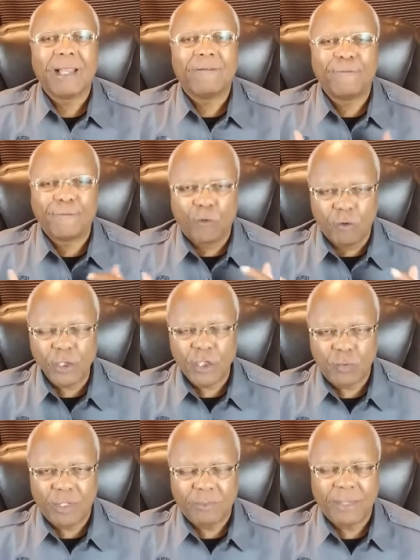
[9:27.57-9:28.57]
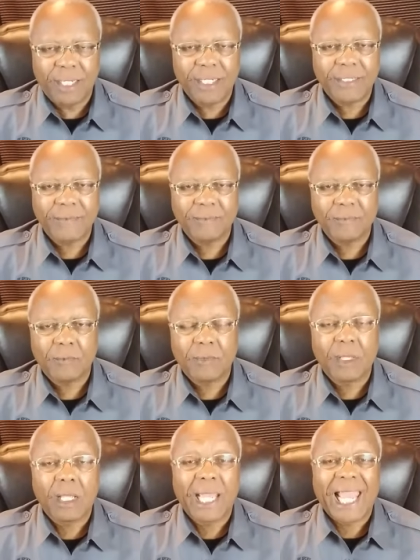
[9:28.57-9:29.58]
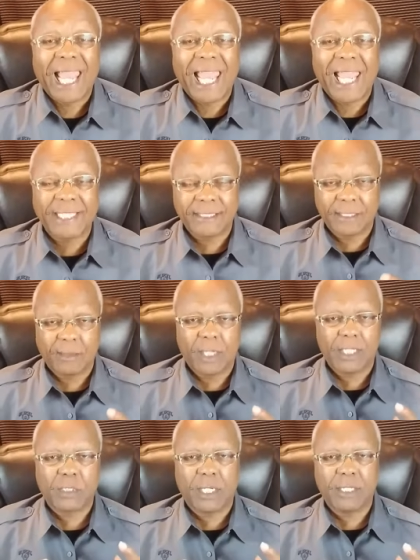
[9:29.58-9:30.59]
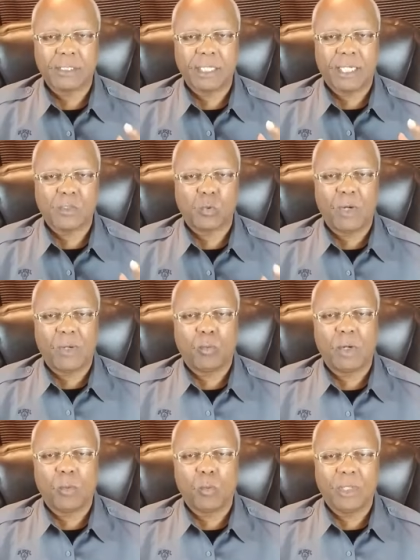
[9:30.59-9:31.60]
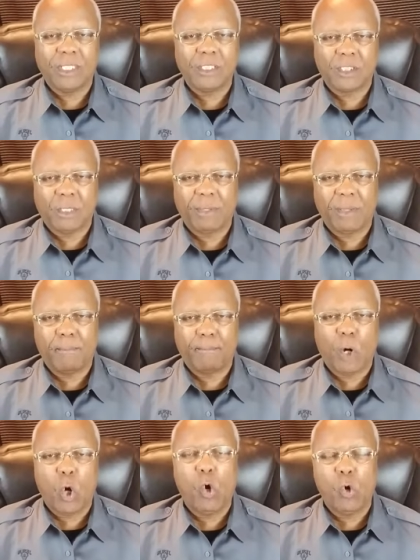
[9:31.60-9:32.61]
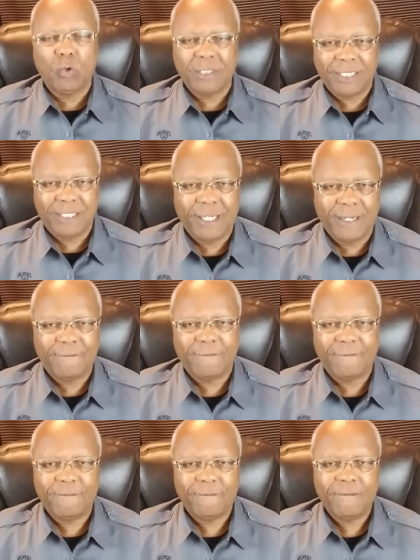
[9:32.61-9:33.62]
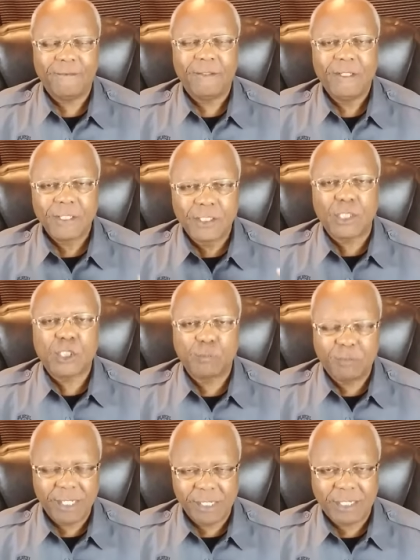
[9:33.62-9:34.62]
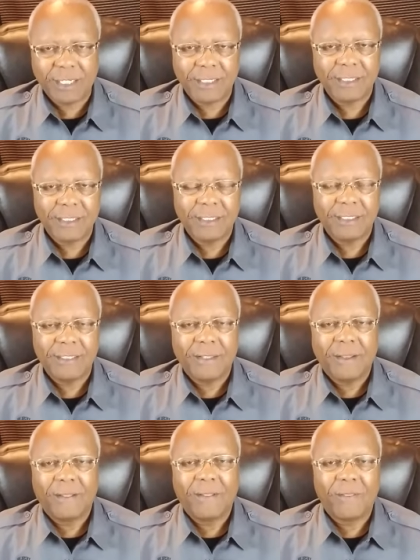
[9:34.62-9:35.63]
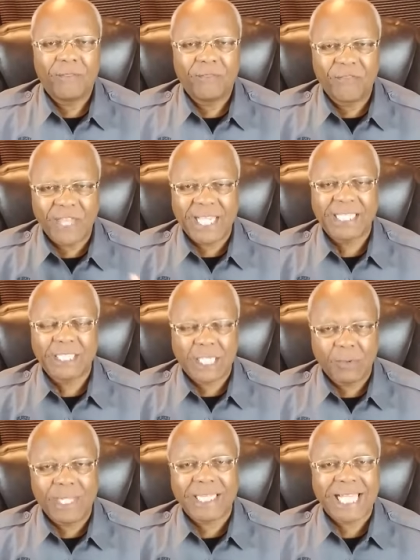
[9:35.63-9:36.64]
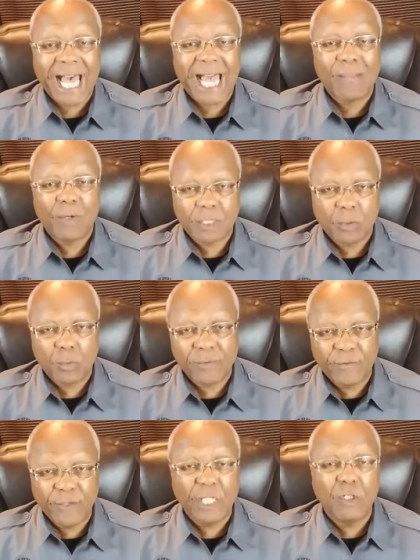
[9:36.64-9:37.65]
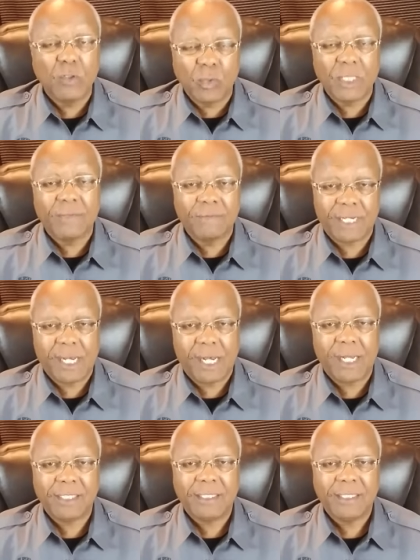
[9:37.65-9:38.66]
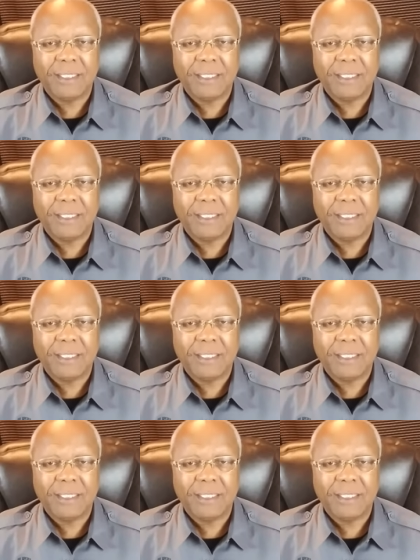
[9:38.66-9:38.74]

for you and me is, the, is, is, is what we're willing to be bold enough to speak. Things that are in line with the revealed will of God.